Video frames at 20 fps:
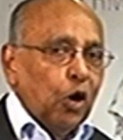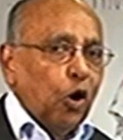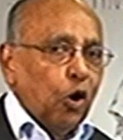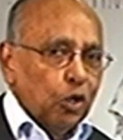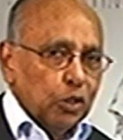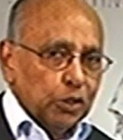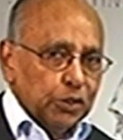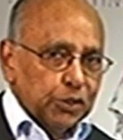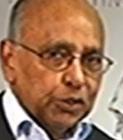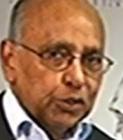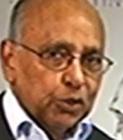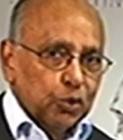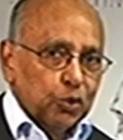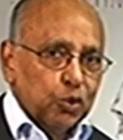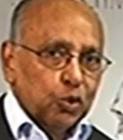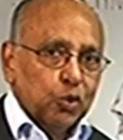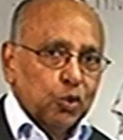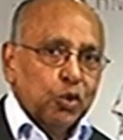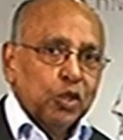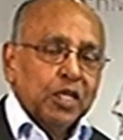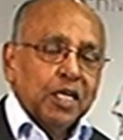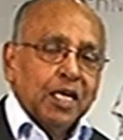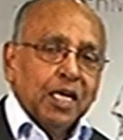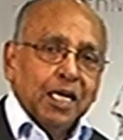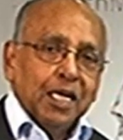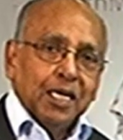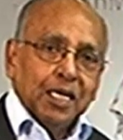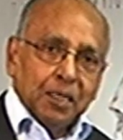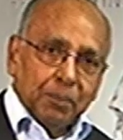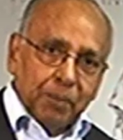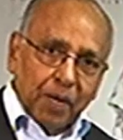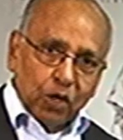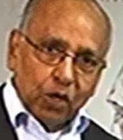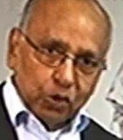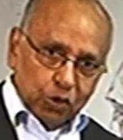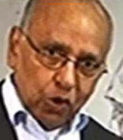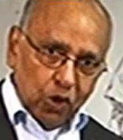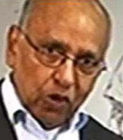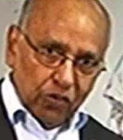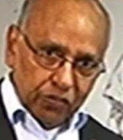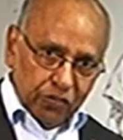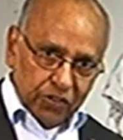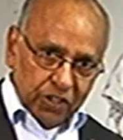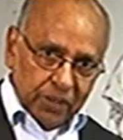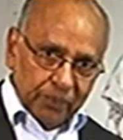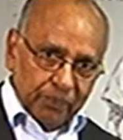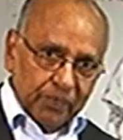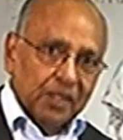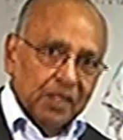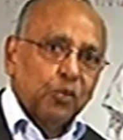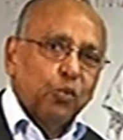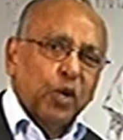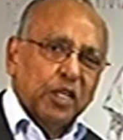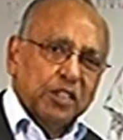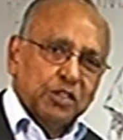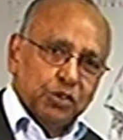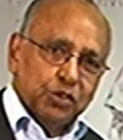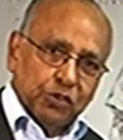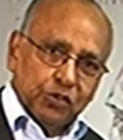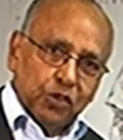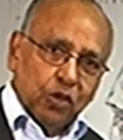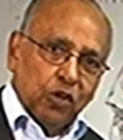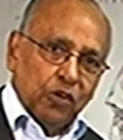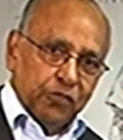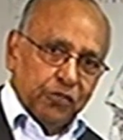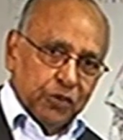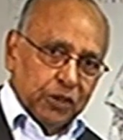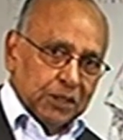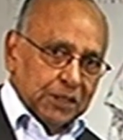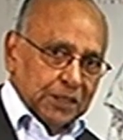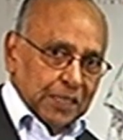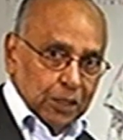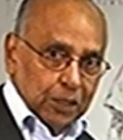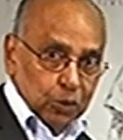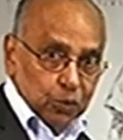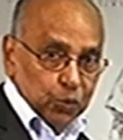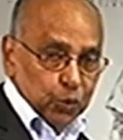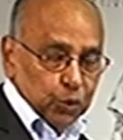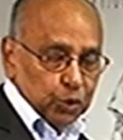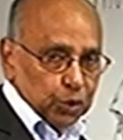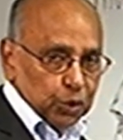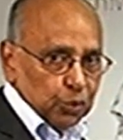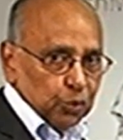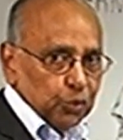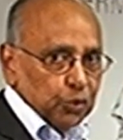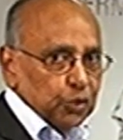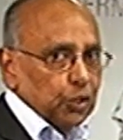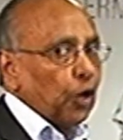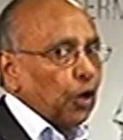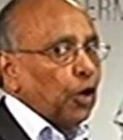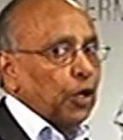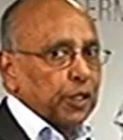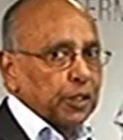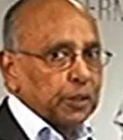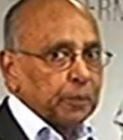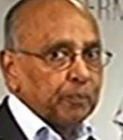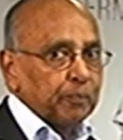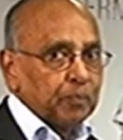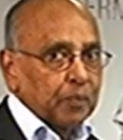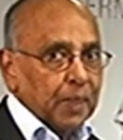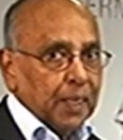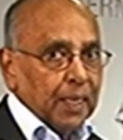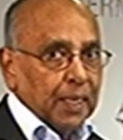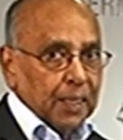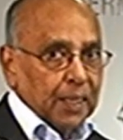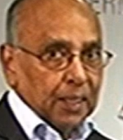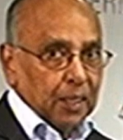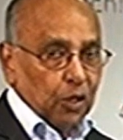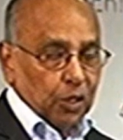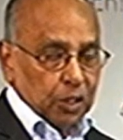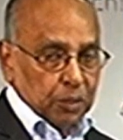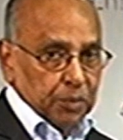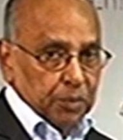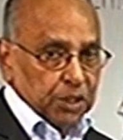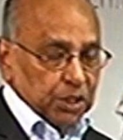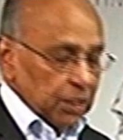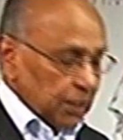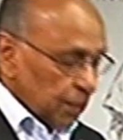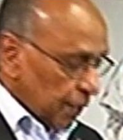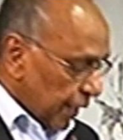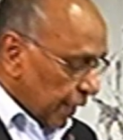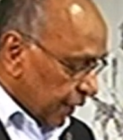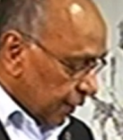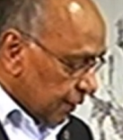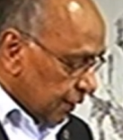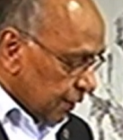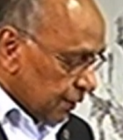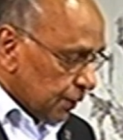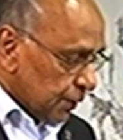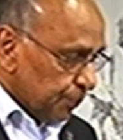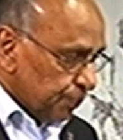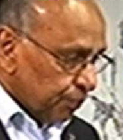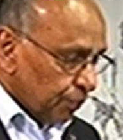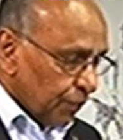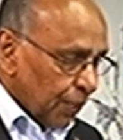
Also uh, about coffee, what sort of coffees that you would use on uh, on a machine like this.